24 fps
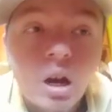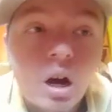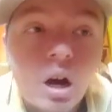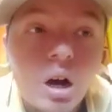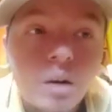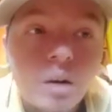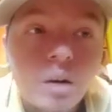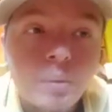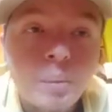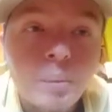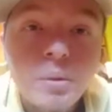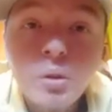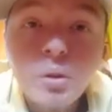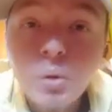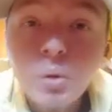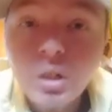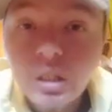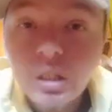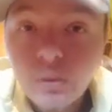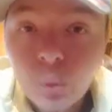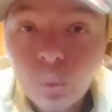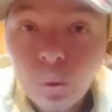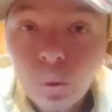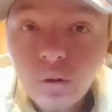Um, we'll be doing a
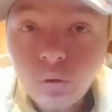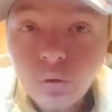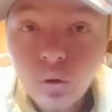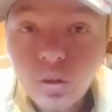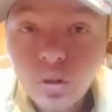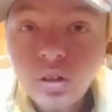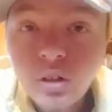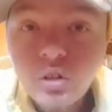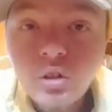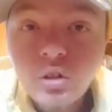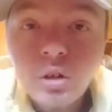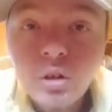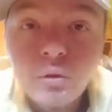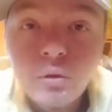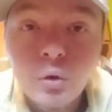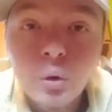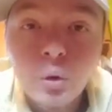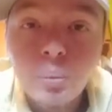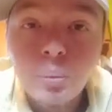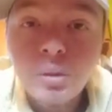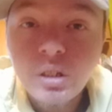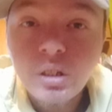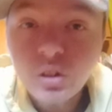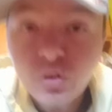giveaway for this
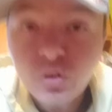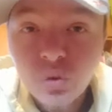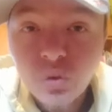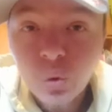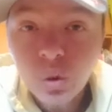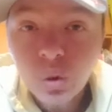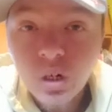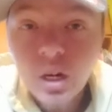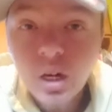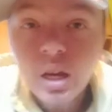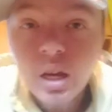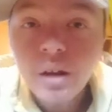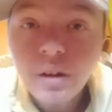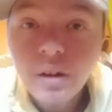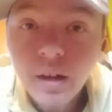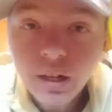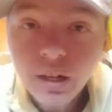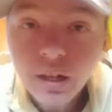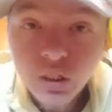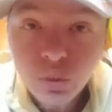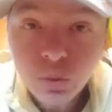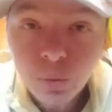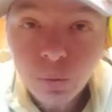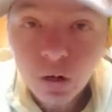for PS4 and
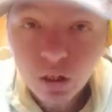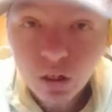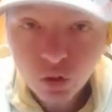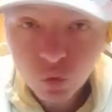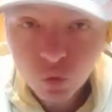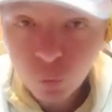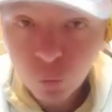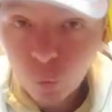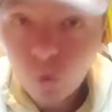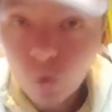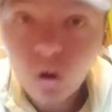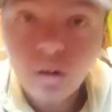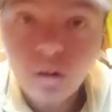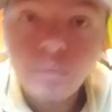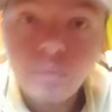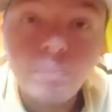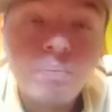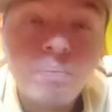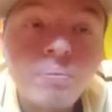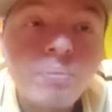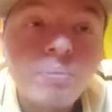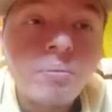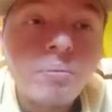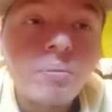Xbox
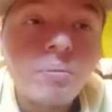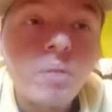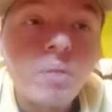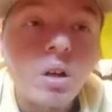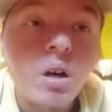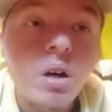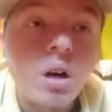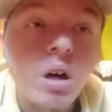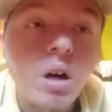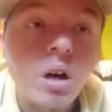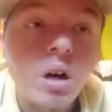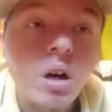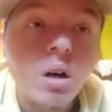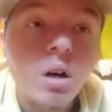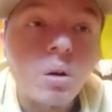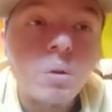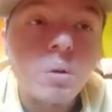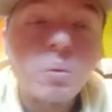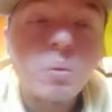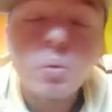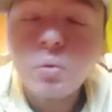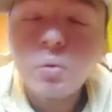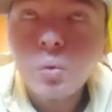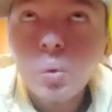One uh,
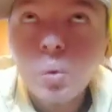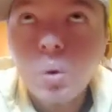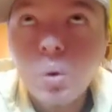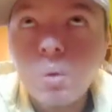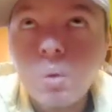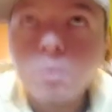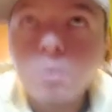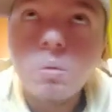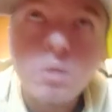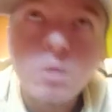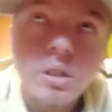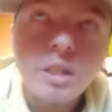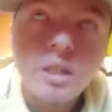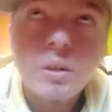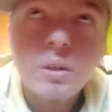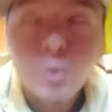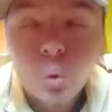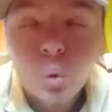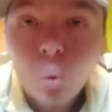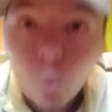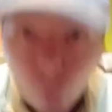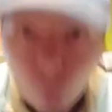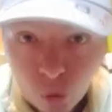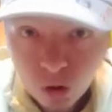or either
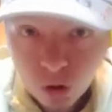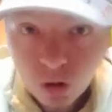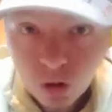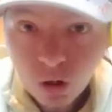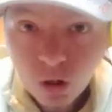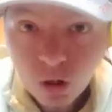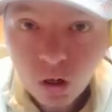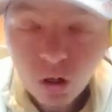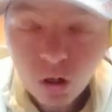or.